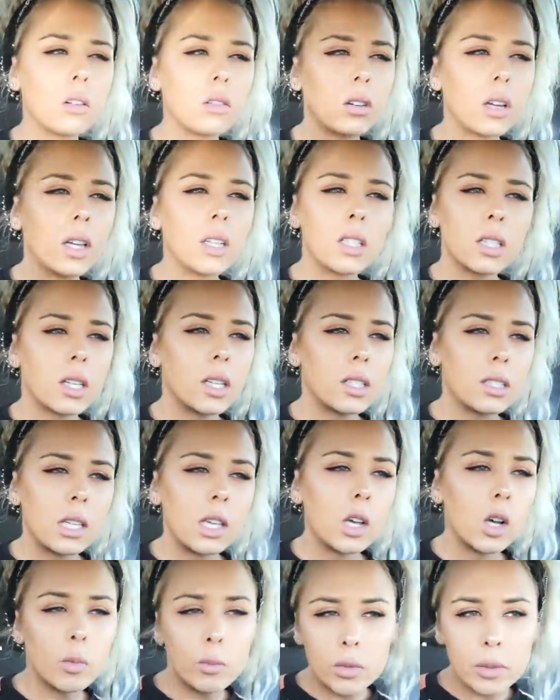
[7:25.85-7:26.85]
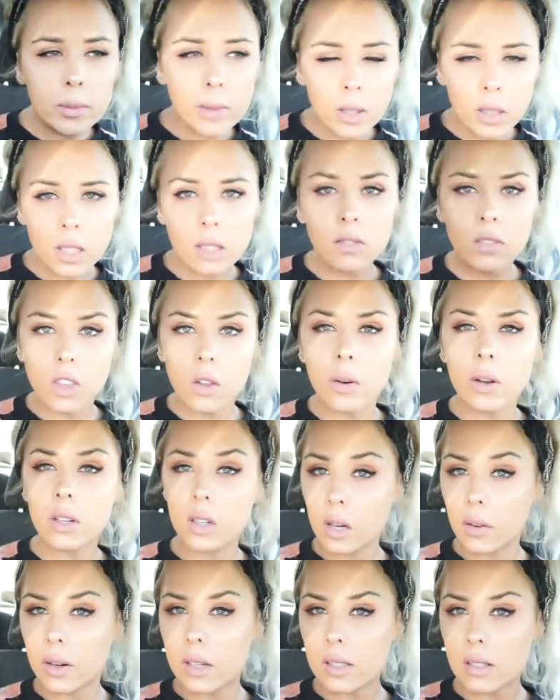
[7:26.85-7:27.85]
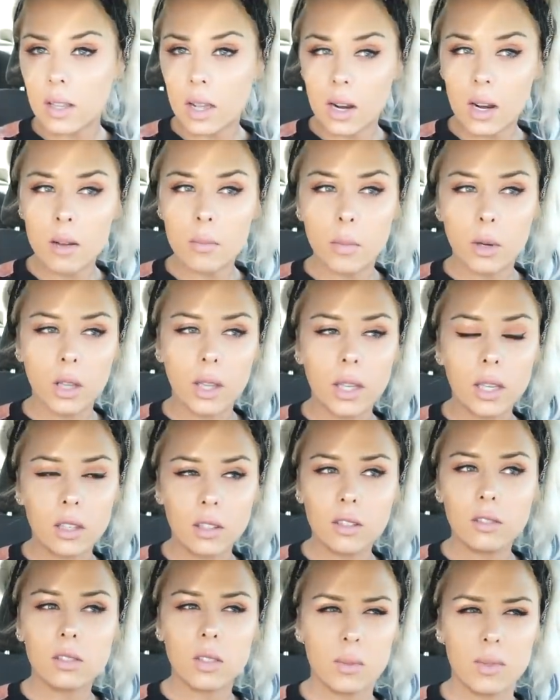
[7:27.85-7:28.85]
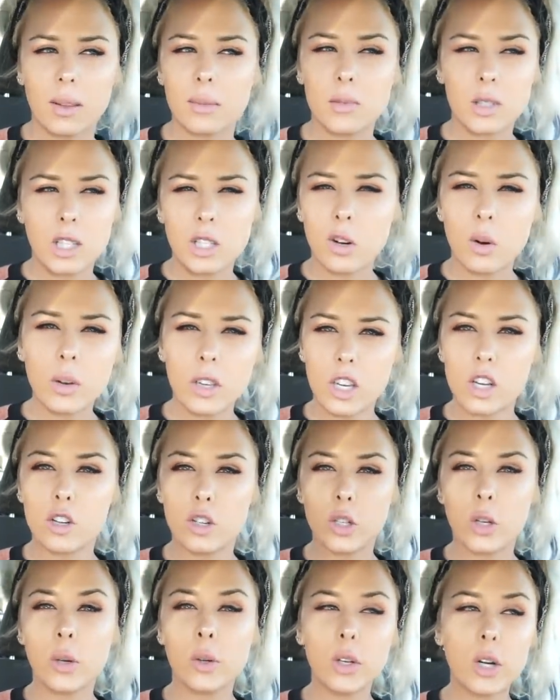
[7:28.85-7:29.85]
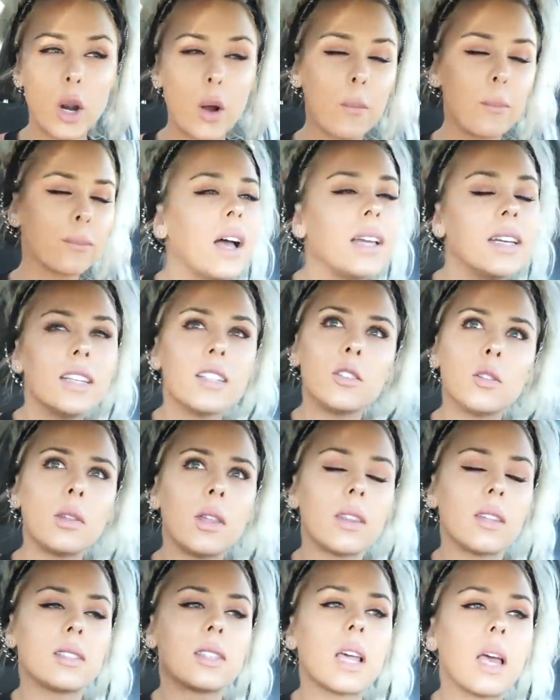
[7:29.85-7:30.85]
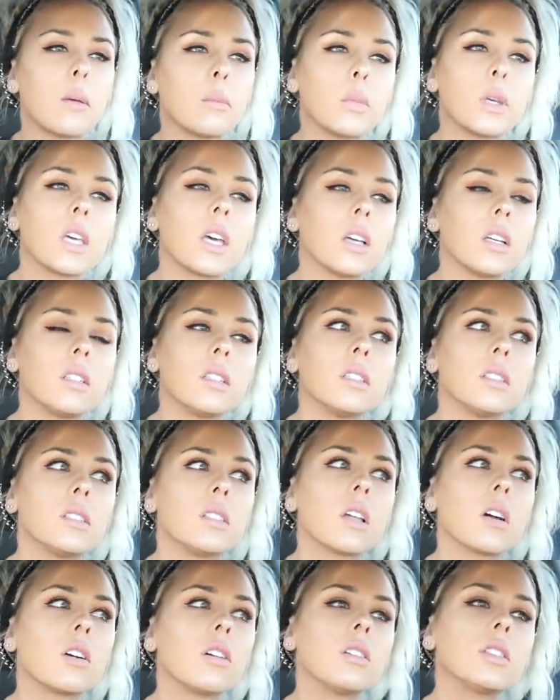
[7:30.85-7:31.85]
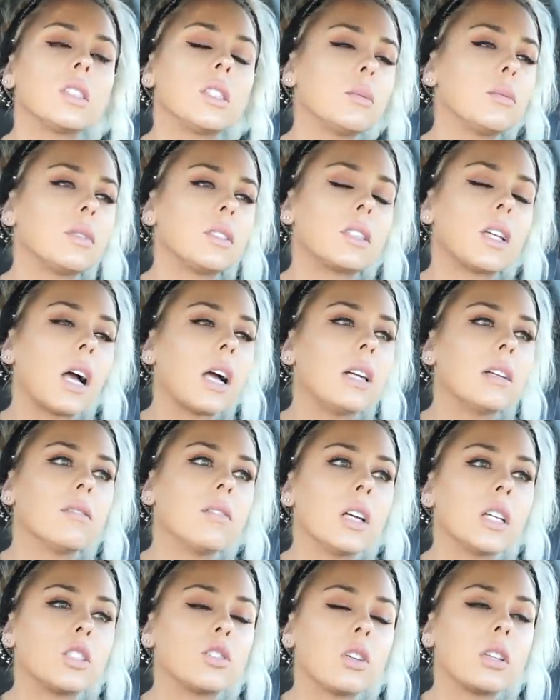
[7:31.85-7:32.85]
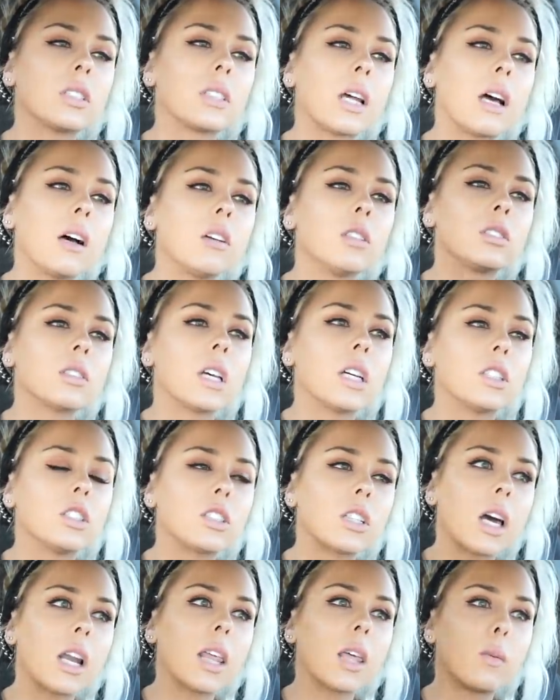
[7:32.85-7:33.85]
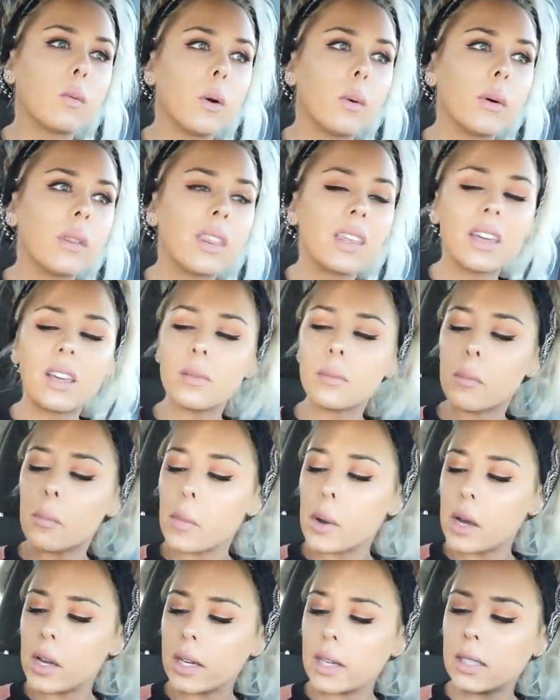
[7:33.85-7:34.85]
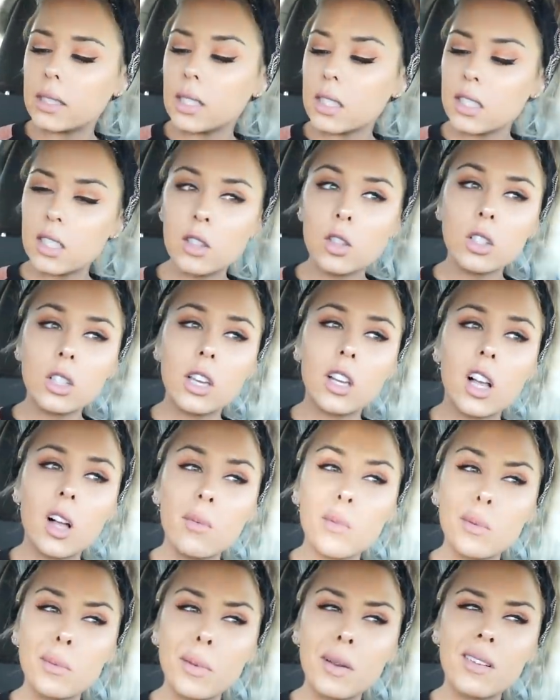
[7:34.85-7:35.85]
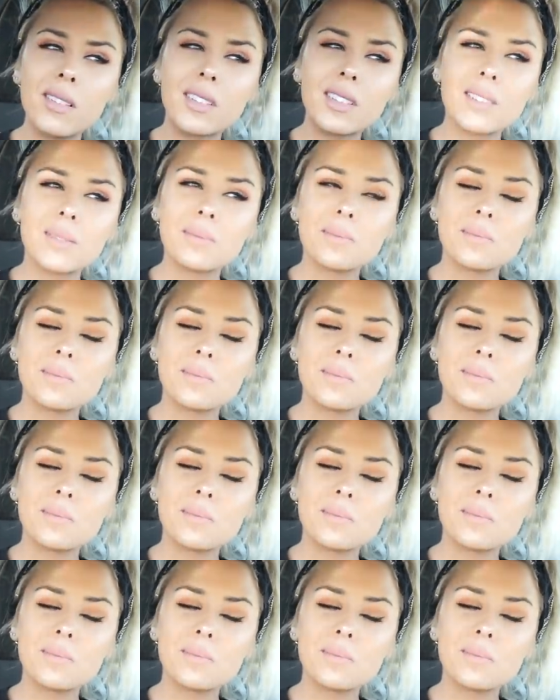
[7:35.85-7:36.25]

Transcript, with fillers: Oh, and did I say almond milk? Even though I know I said it, but like sometimes they don't hear you, you know? I didn't do that this time because the girl seemed kind of like stressed out, so I just kind of like went with it. But it doesn't look like almond milk.